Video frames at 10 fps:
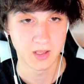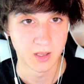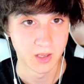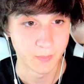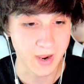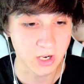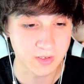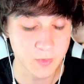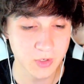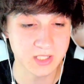Minecraft
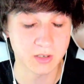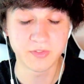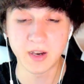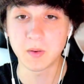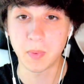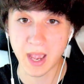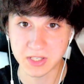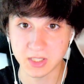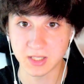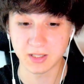communities are very
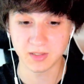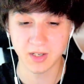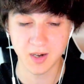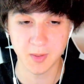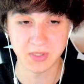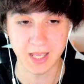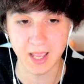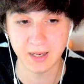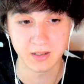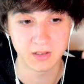passionate. You know what I'm
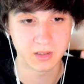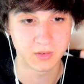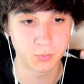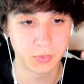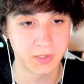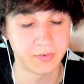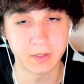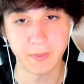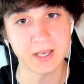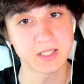saying? We're very
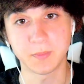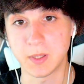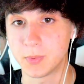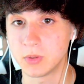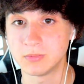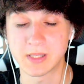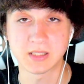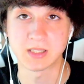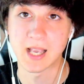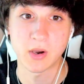passionate people. That's
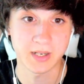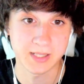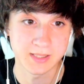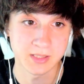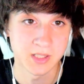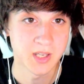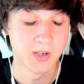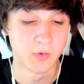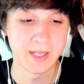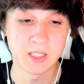just how it is.
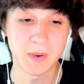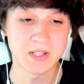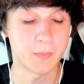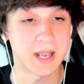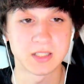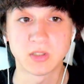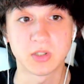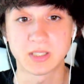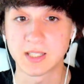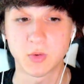We express our passion towards
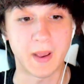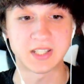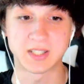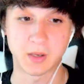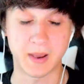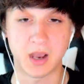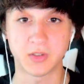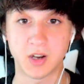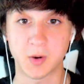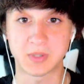things we're passionate about. You
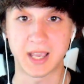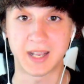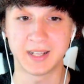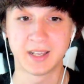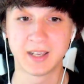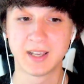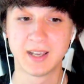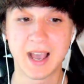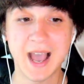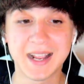know what I'm saying?
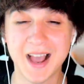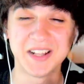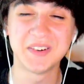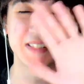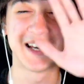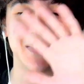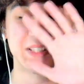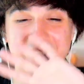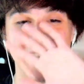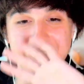Hi, Gala. What's good? What's
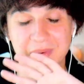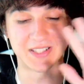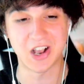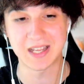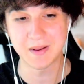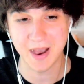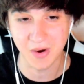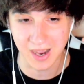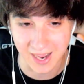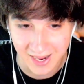good, Gala? We're talking
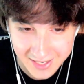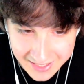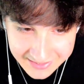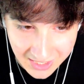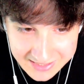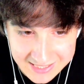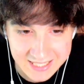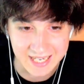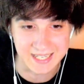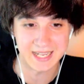about
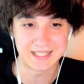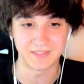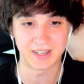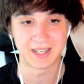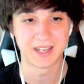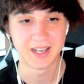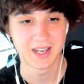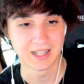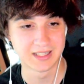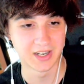toxicity and negativity.
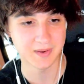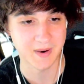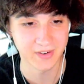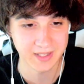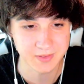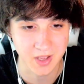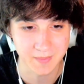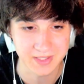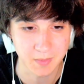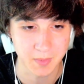Look, my friend keeps calling me,
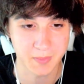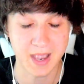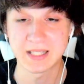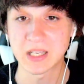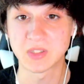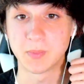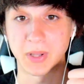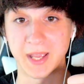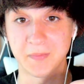so I'm gonna be back. Sounds good, Plague.